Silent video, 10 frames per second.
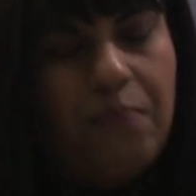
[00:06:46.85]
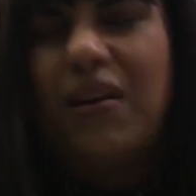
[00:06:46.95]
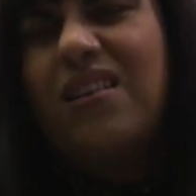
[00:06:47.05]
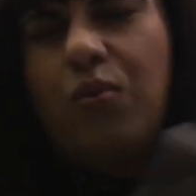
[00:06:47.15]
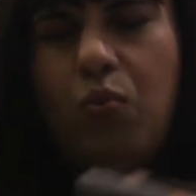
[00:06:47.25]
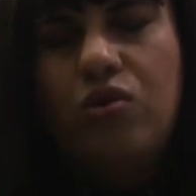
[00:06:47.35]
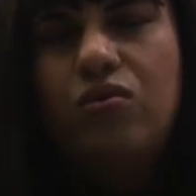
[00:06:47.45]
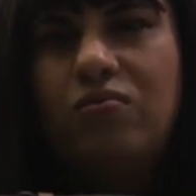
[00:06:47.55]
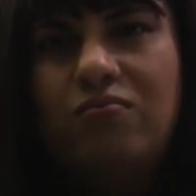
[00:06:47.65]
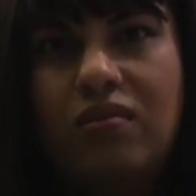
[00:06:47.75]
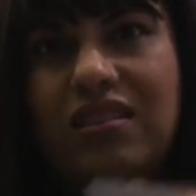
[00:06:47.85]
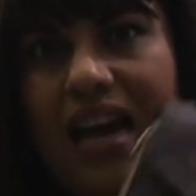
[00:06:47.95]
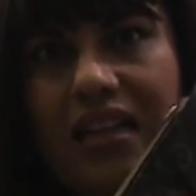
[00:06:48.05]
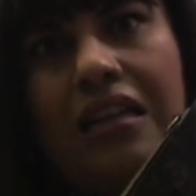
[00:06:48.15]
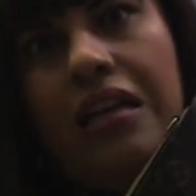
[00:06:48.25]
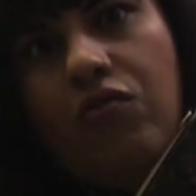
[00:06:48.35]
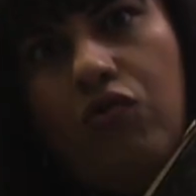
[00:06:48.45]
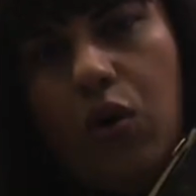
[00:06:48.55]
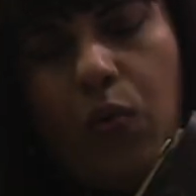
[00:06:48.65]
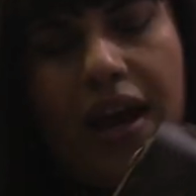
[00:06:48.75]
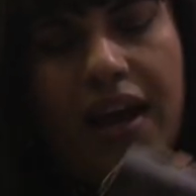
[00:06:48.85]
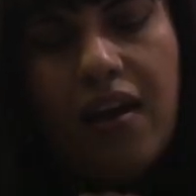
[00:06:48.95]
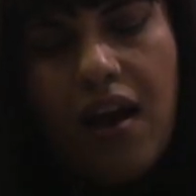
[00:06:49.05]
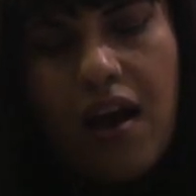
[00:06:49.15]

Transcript: because it was technically runway.